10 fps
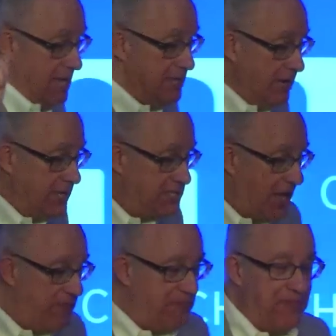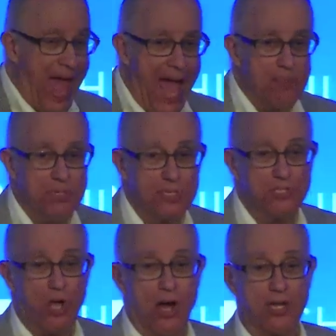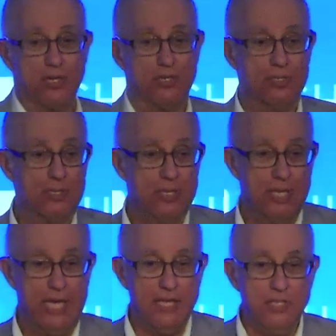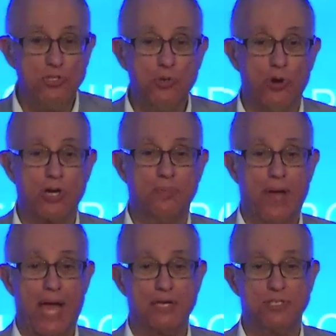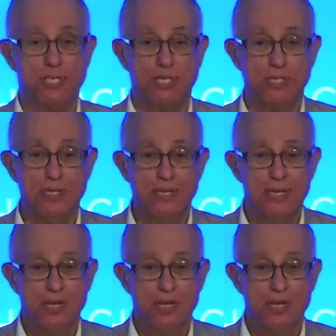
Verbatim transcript: There is a fabulous article in the New Yorker magazine